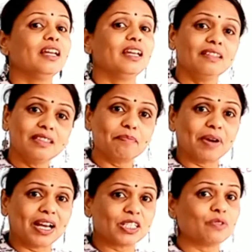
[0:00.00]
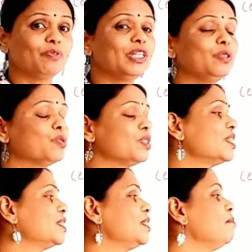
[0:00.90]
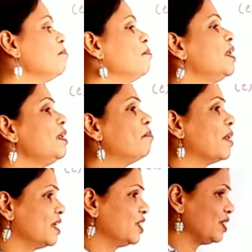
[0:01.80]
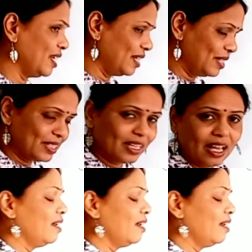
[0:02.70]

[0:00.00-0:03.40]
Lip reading: In the past, we use the simple past tense.